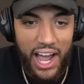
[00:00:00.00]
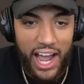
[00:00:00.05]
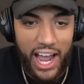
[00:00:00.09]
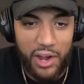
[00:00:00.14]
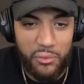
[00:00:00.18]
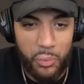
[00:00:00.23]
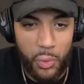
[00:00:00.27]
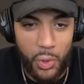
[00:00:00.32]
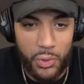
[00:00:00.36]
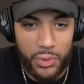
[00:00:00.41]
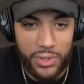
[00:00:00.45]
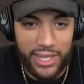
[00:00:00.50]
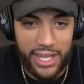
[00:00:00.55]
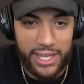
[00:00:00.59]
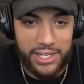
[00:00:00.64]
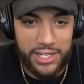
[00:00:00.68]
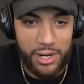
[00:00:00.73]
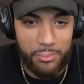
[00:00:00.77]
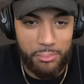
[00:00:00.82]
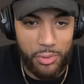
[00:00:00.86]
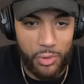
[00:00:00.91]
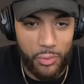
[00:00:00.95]
I won't let
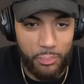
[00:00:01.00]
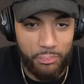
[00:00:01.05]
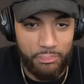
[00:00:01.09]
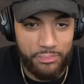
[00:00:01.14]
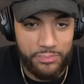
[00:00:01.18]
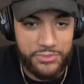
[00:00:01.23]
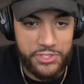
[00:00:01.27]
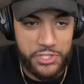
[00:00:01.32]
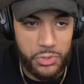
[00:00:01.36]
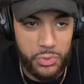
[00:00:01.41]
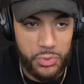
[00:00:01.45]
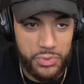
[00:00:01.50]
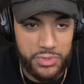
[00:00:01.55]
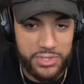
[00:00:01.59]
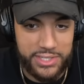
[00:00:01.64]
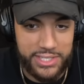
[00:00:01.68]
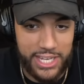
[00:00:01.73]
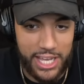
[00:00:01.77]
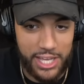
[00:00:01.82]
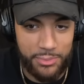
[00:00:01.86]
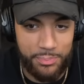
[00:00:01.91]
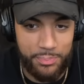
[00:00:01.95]
number two's
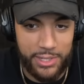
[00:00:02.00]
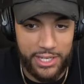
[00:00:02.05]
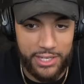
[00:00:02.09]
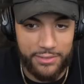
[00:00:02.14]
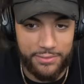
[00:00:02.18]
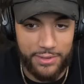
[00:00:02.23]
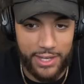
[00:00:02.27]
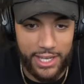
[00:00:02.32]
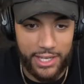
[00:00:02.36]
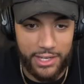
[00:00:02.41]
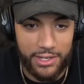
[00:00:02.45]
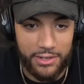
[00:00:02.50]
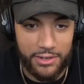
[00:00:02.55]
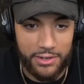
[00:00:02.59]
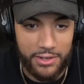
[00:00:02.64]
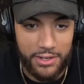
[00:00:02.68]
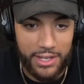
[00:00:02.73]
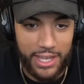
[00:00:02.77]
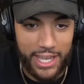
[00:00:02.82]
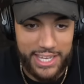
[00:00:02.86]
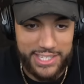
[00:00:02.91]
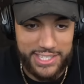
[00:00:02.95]
death be in vain.
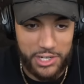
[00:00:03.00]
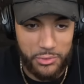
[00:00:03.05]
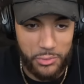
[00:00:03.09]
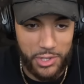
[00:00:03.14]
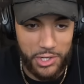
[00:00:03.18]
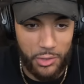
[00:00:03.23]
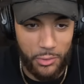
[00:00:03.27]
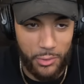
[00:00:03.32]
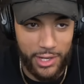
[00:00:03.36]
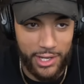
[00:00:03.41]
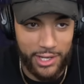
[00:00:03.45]
As I run away.